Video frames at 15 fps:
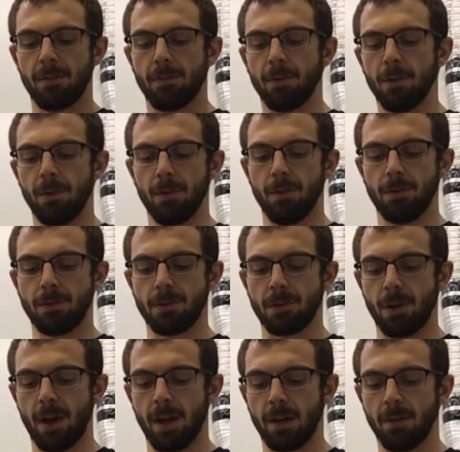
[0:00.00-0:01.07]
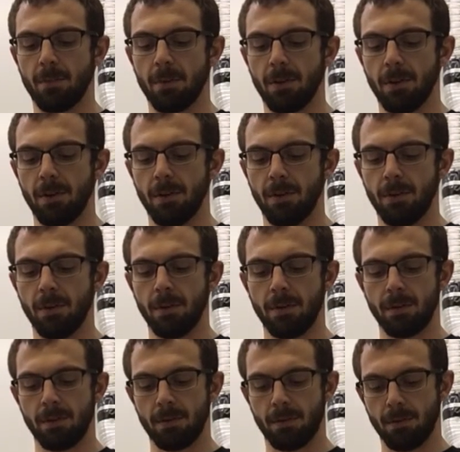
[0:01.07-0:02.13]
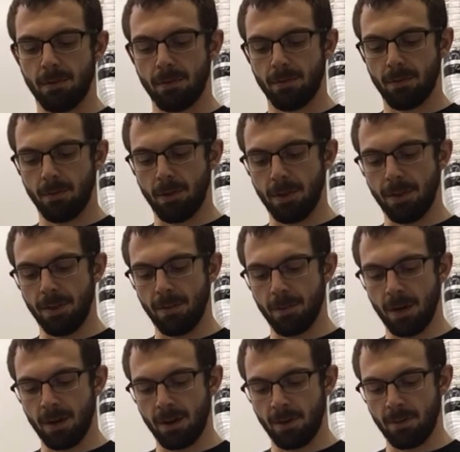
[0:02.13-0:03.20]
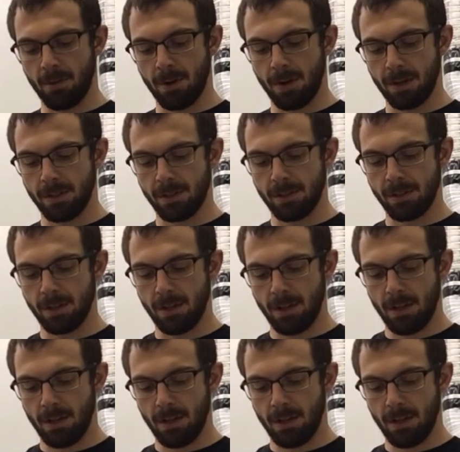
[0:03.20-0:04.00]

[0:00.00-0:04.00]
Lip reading: through trying to brew with the American press.